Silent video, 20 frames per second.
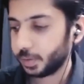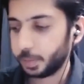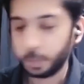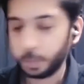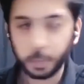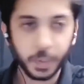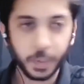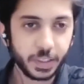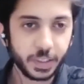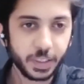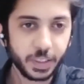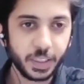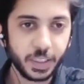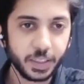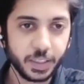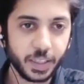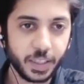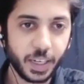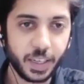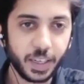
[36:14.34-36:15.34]

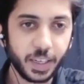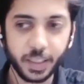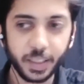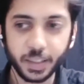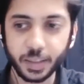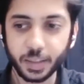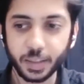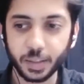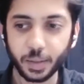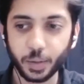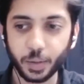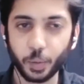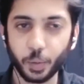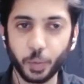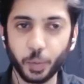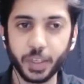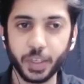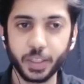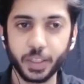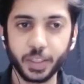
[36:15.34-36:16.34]
misunderstanding
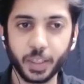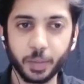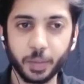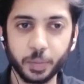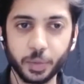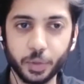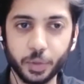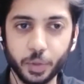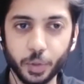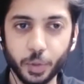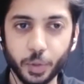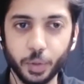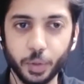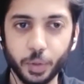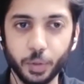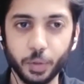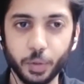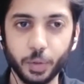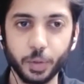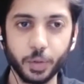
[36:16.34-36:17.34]
when it comes
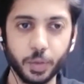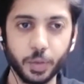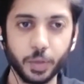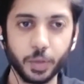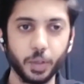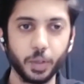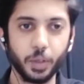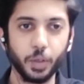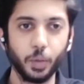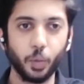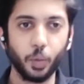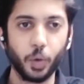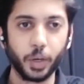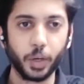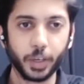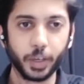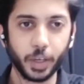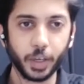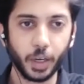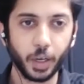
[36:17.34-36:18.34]
to
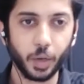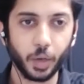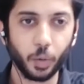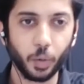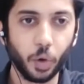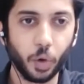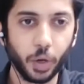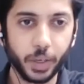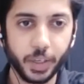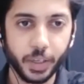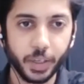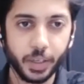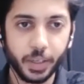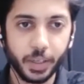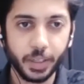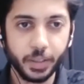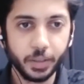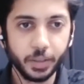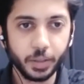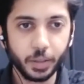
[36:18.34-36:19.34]
what a warrior
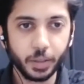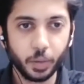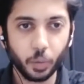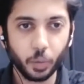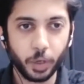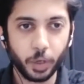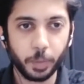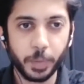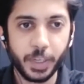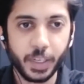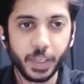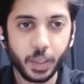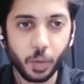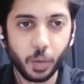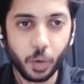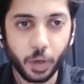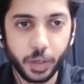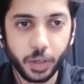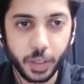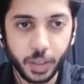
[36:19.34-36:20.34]
is, what being a
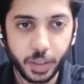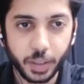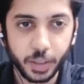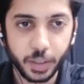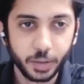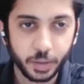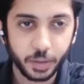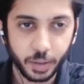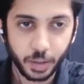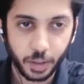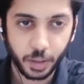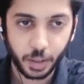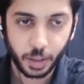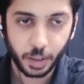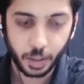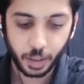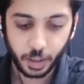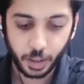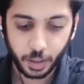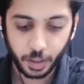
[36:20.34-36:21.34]
warrior is.
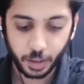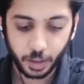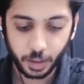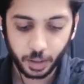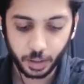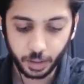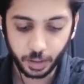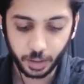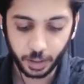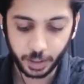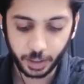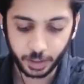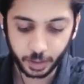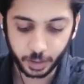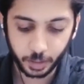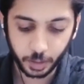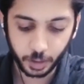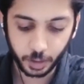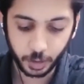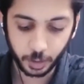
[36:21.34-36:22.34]

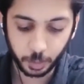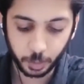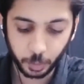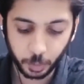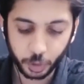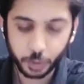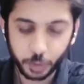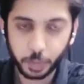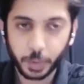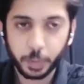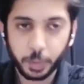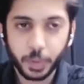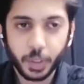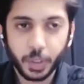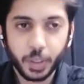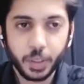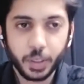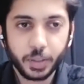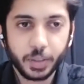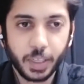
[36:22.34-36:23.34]
Most
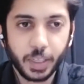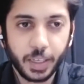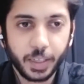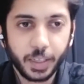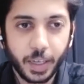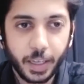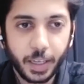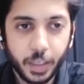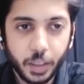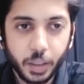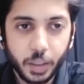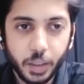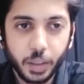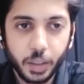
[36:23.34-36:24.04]
people think like...